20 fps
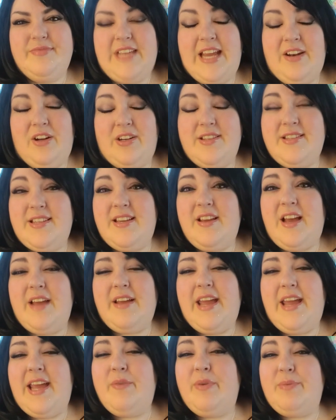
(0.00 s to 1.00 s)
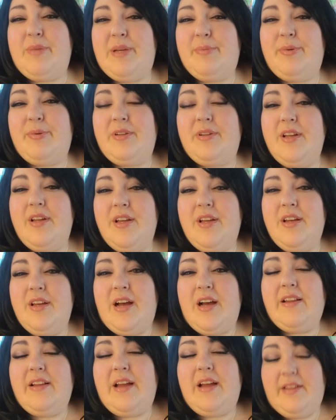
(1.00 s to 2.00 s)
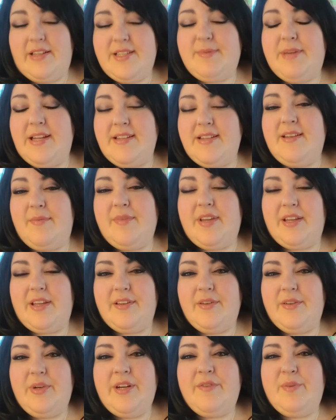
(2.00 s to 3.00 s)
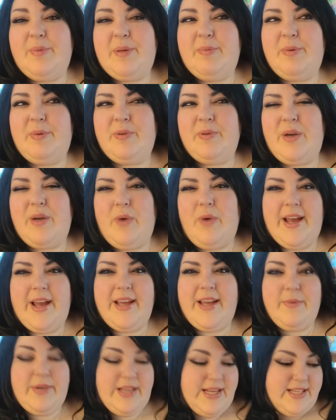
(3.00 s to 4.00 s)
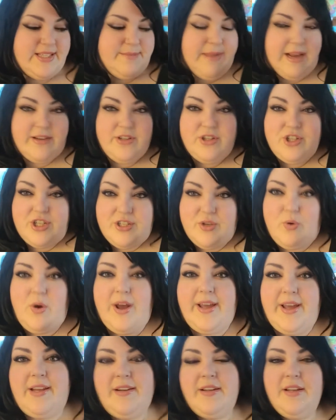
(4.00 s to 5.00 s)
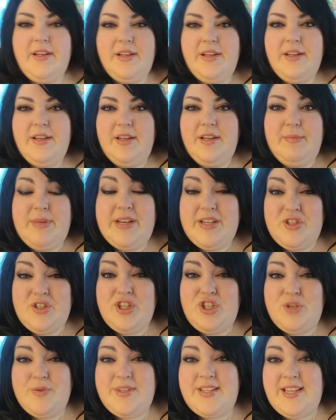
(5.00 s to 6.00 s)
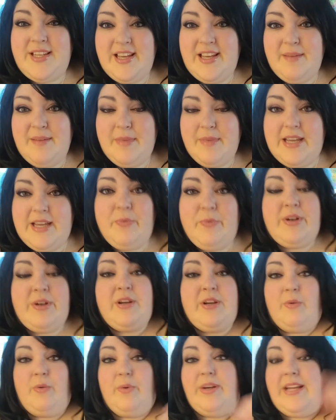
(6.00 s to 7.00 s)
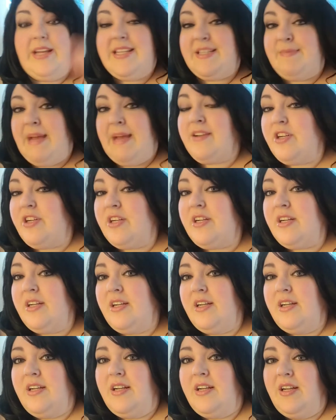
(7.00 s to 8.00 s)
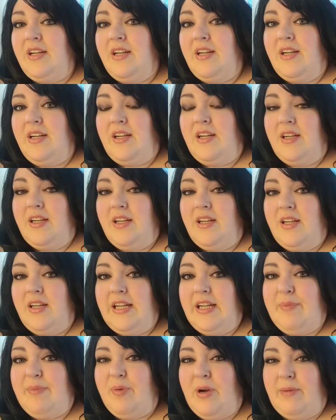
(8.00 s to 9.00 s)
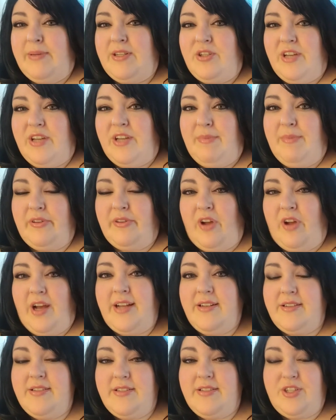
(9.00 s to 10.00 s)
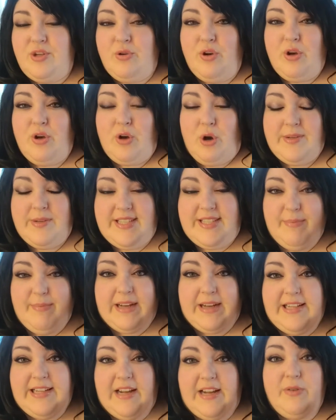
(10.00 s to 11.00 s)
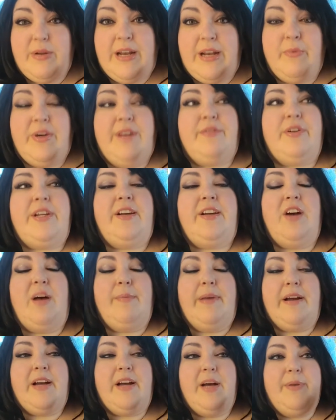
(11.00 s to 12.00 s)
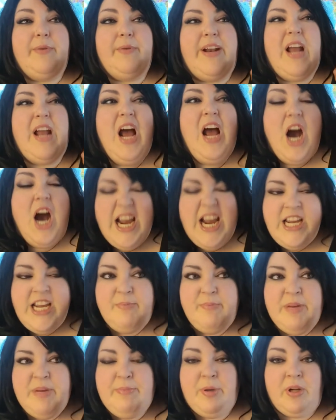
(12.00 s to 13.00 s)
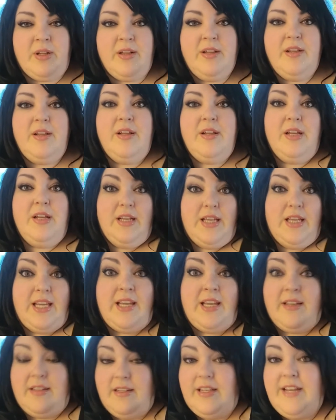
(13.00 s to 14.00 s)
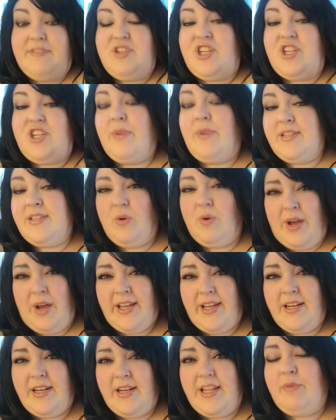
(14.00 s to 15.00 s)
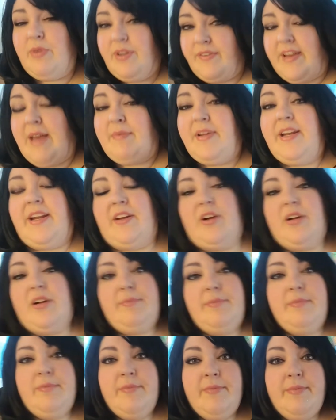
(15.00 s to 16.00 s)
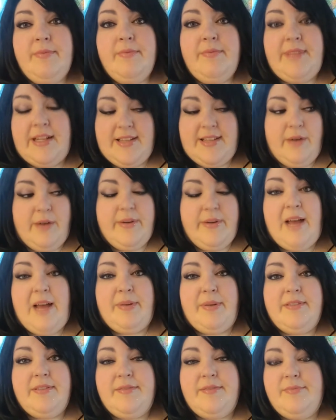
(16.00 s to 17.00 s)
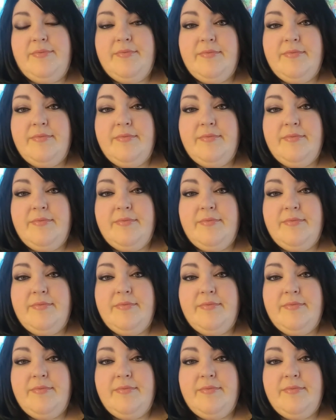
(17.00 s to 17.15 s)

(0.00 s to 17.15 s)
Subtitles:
And honestly, I hate when people, I'll explain something. Whenever people were like, why, when he smacked her, she's quiet. Because did you see him? When he smacked her, it probably took him a lot to go and sit back down. And whenever he got back up and went, I hate people. If she wasn't quiet, he would have kept hitting her. That's how it happened.